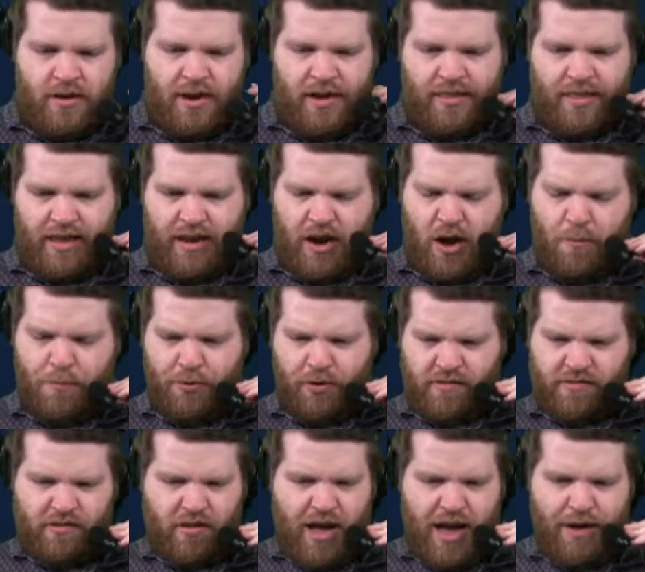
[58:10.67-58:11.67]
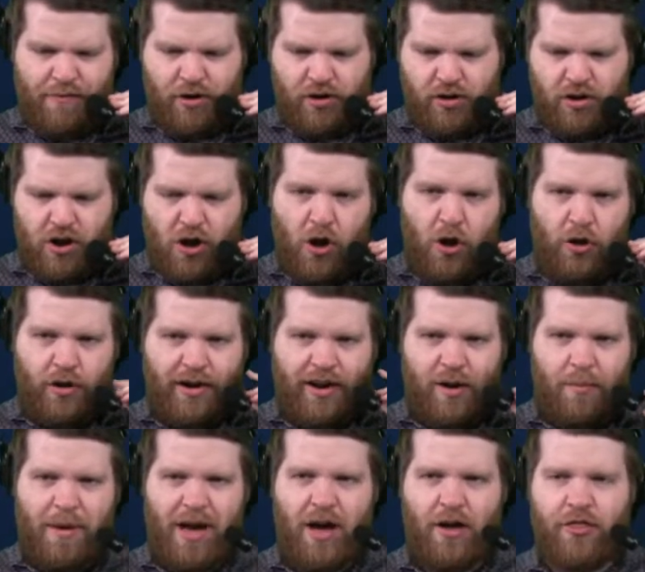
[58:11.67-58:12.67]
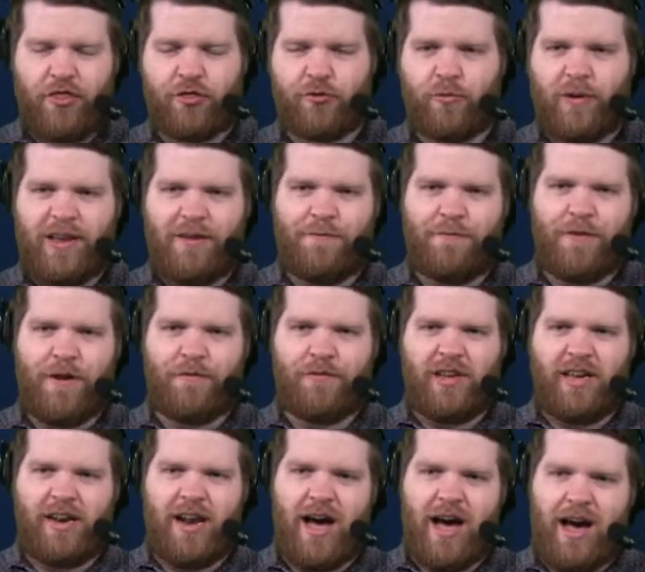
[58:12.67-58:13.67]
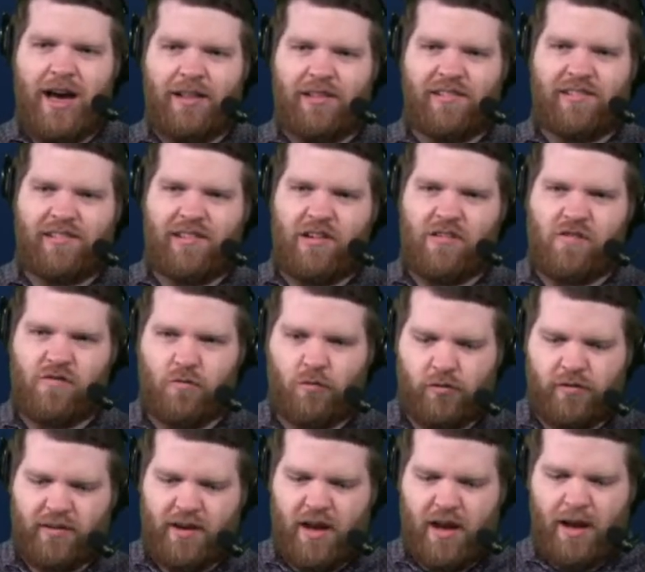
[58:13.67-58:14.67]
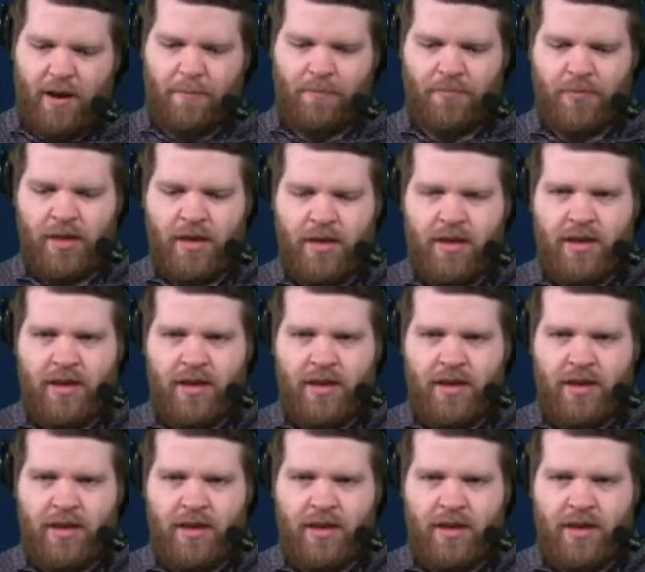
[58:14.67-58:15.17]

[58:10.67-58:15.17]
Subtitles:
And then I'll push live on call-in at about 3:59 Central time.